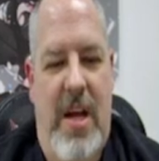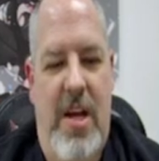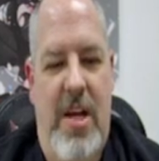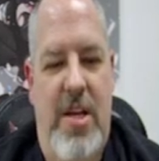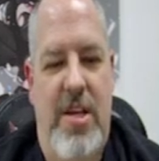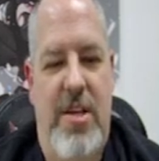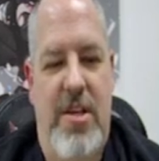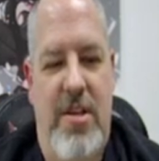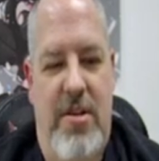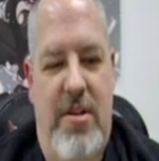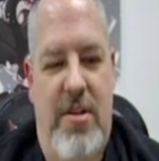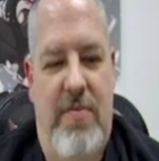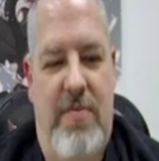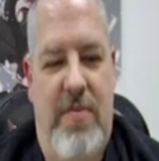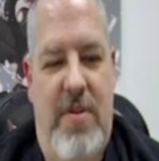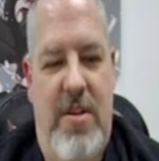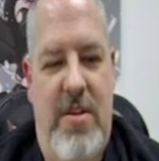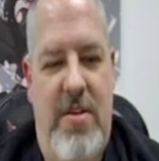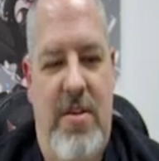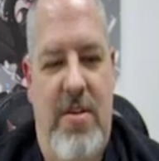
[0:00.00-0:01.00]
You know
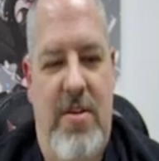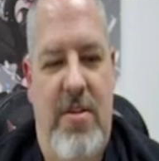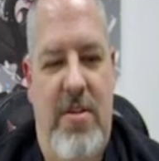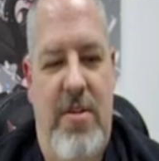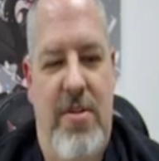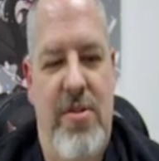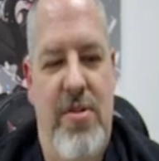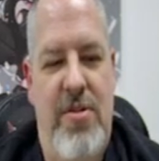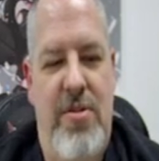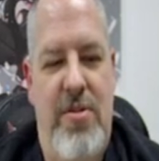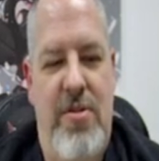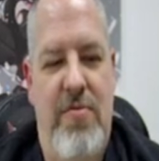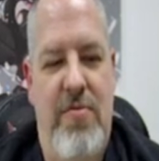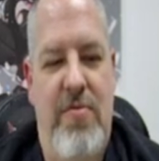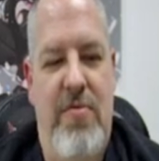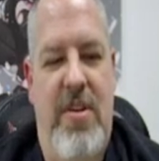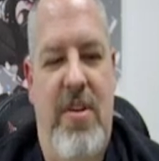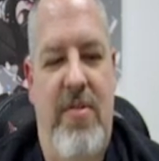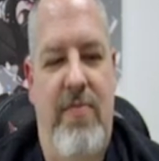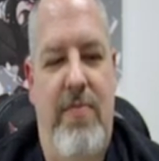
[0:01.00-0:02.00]
what? You
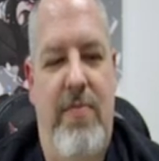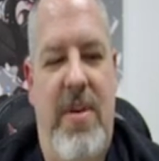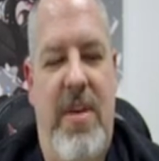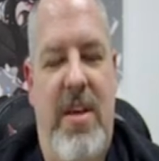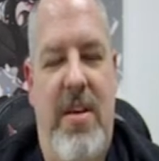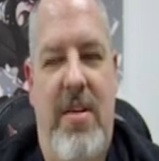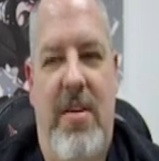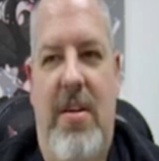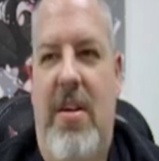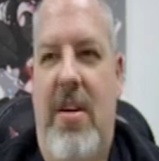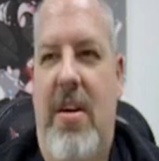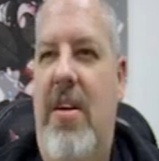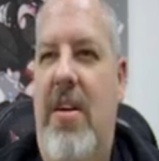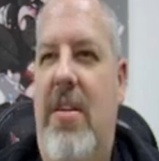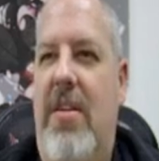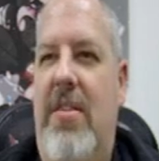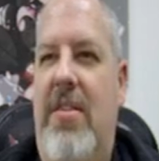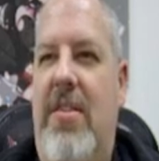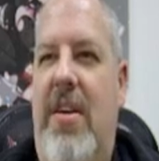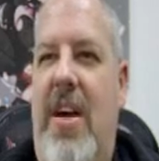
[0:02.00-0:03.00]
give me...
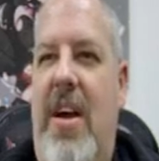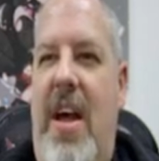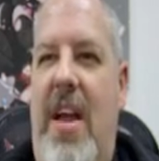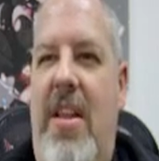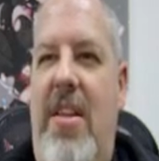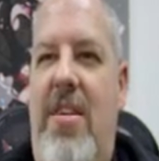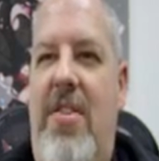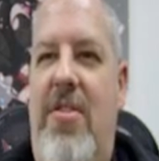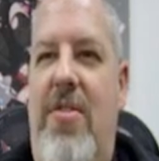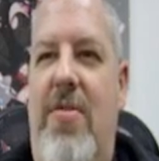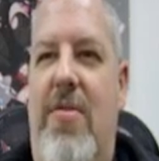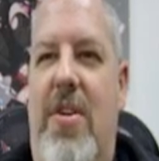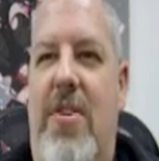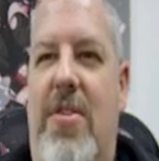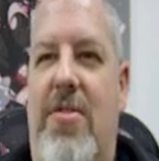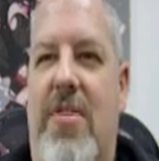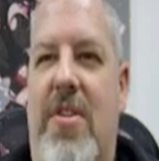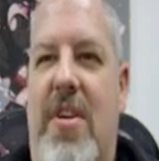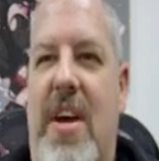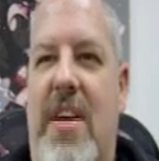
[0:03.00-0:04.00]
Alan, you
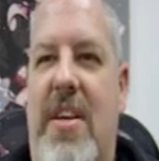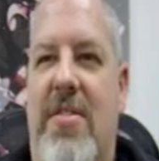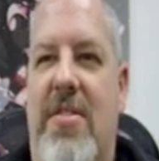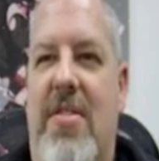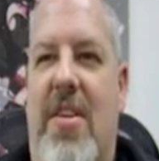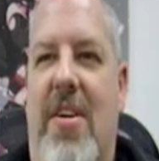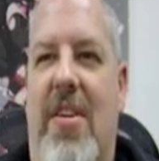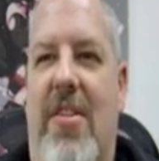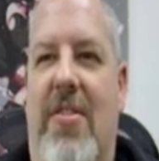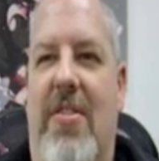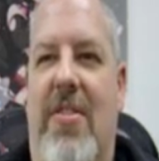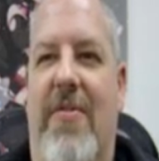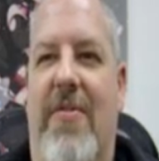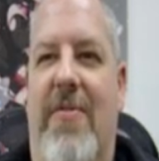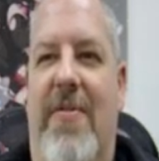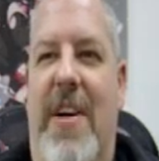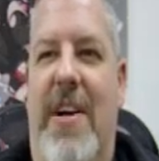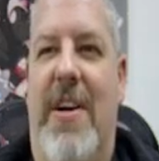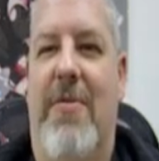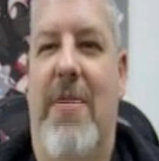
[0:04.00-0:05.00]
also had scholar and
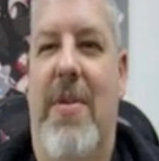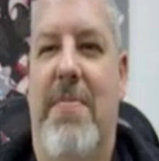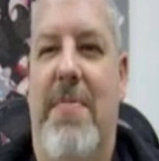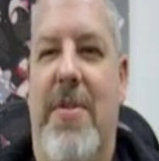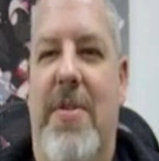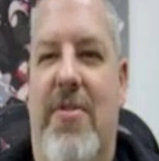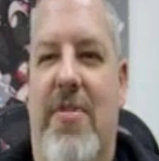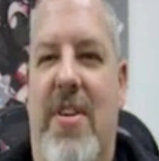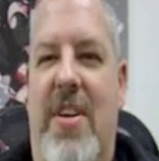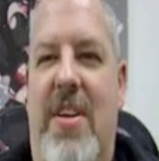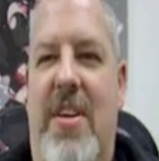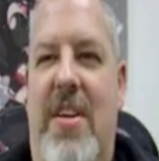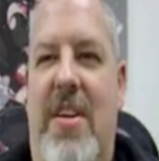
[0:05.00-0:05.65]
fire weapons, right?